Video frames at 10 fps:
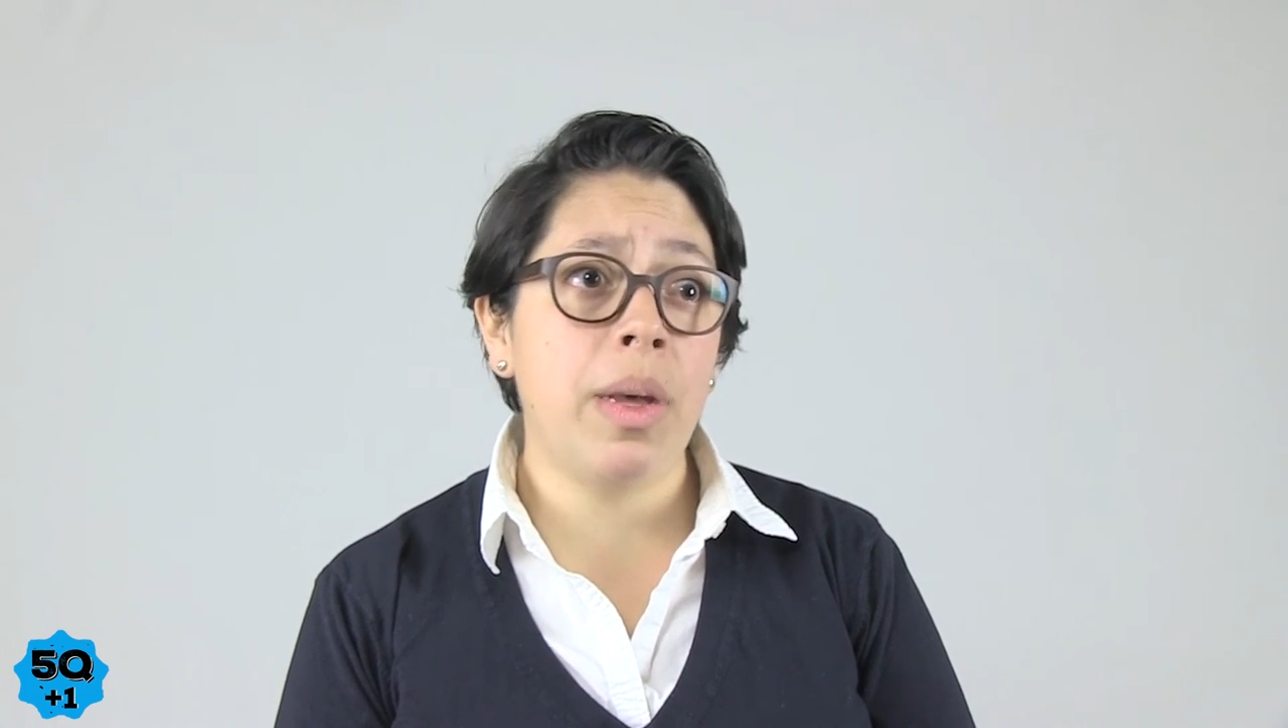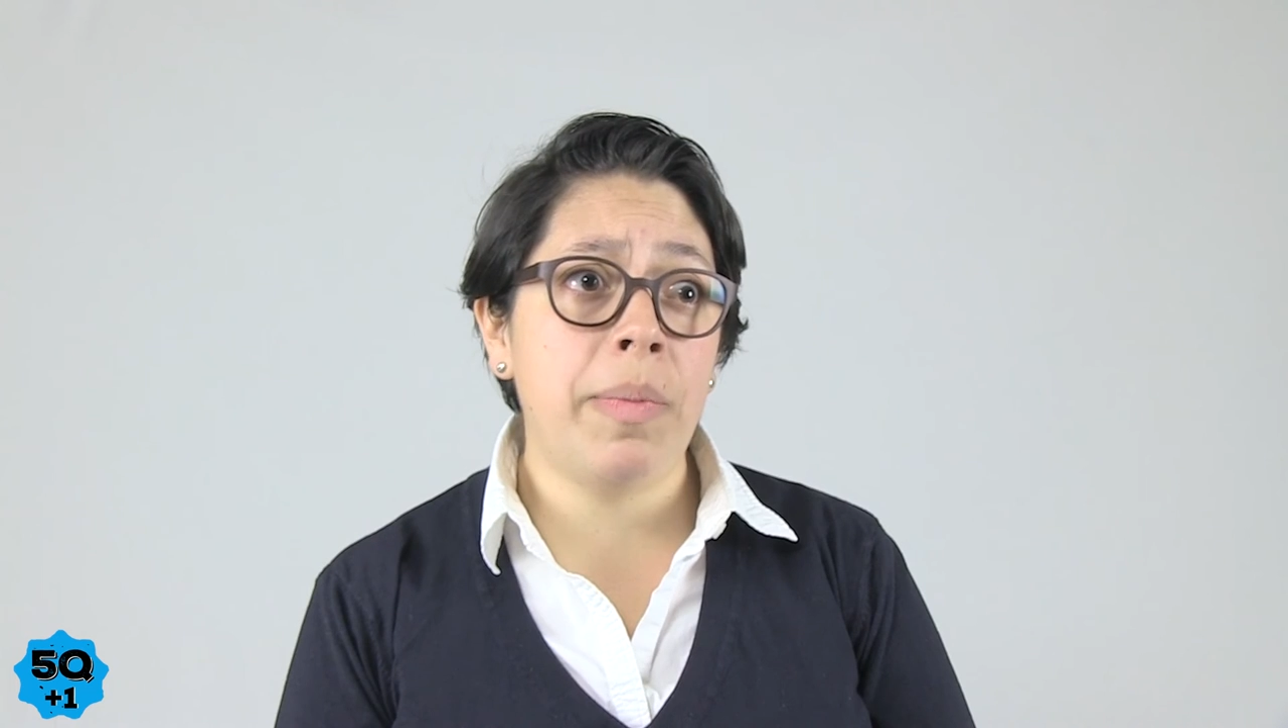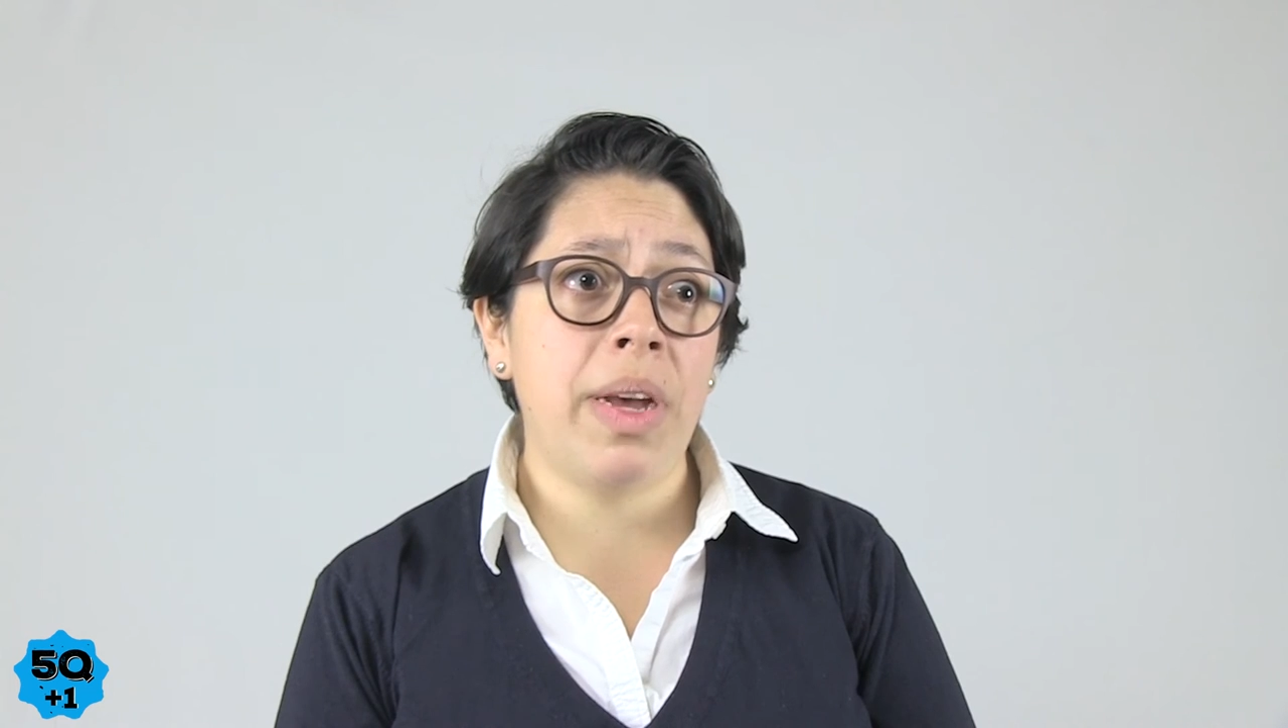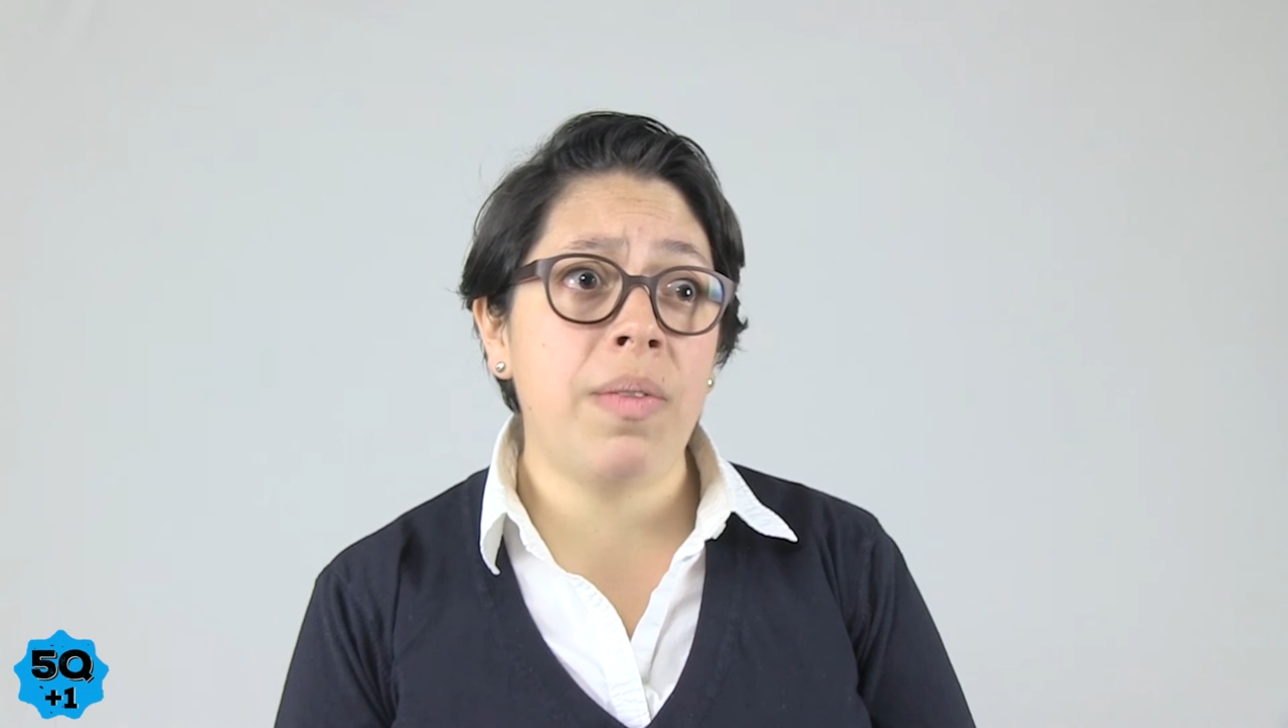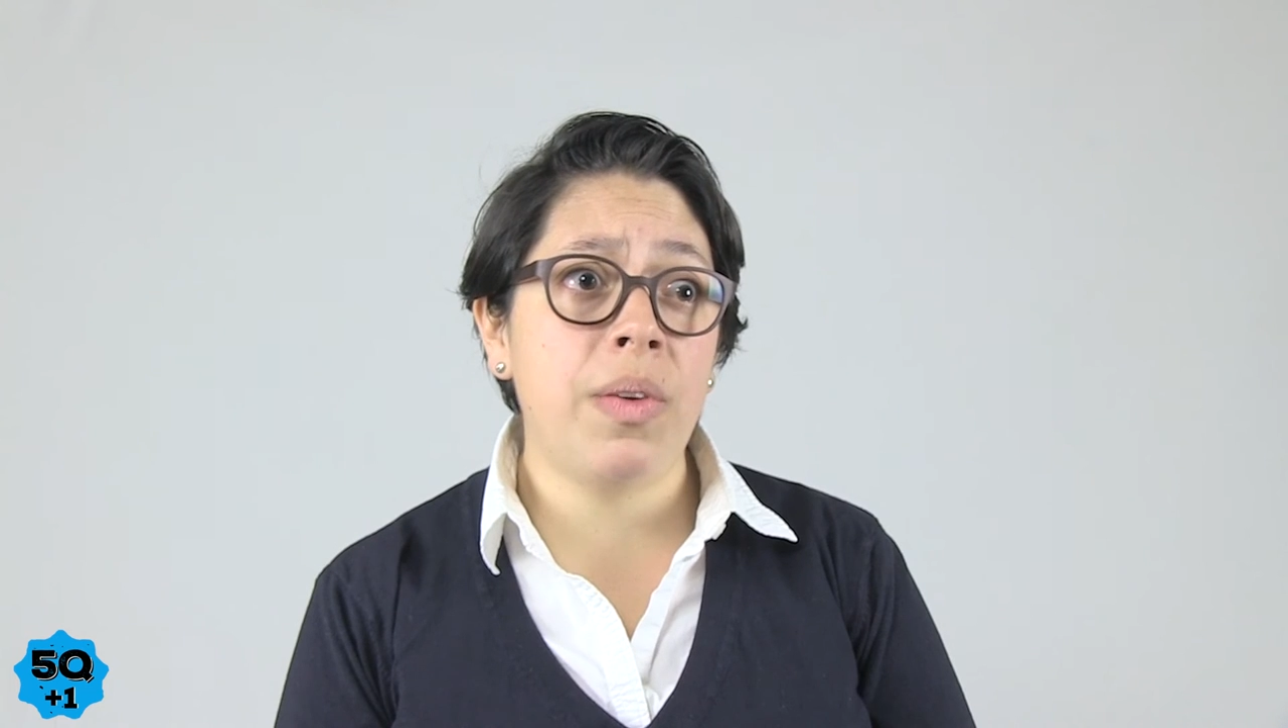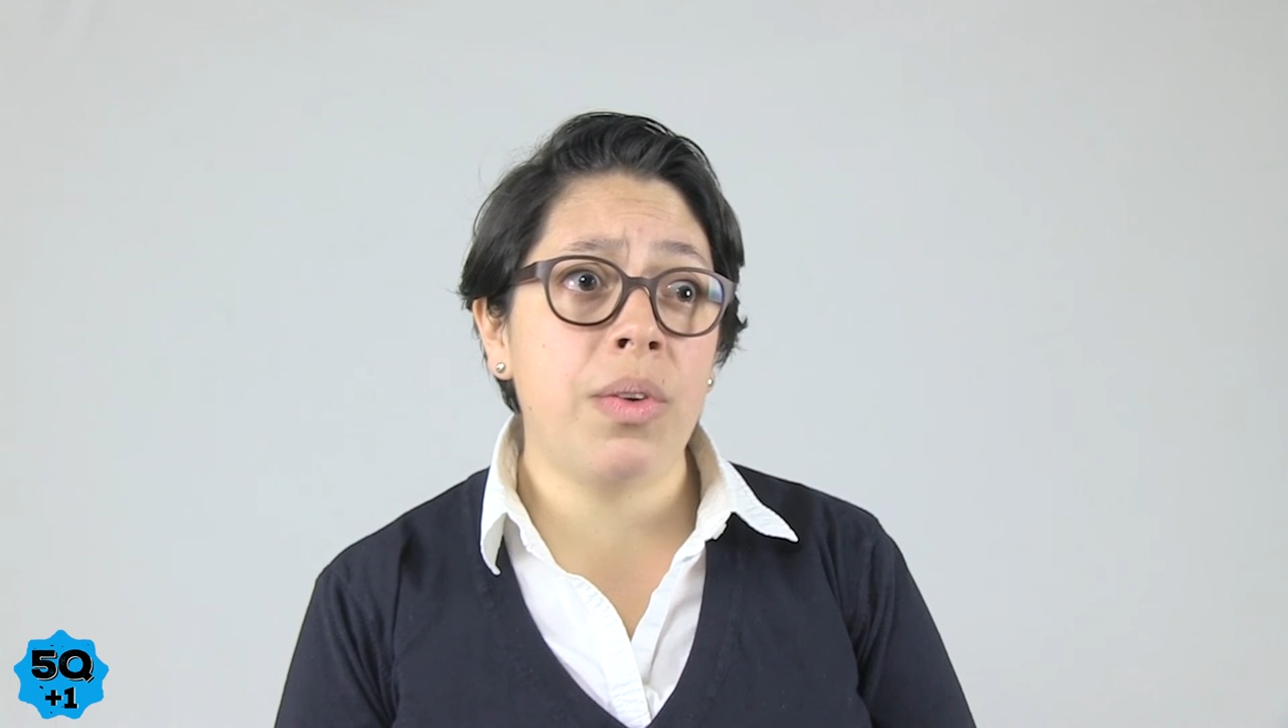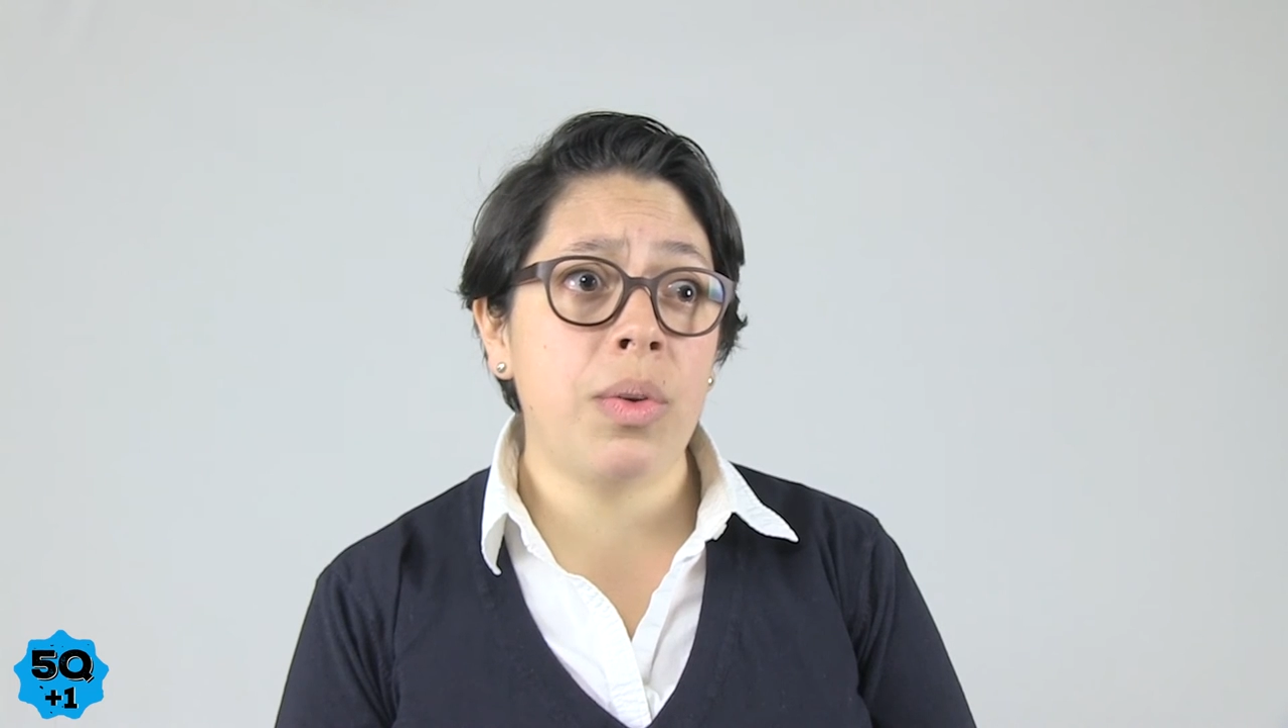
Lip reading: up after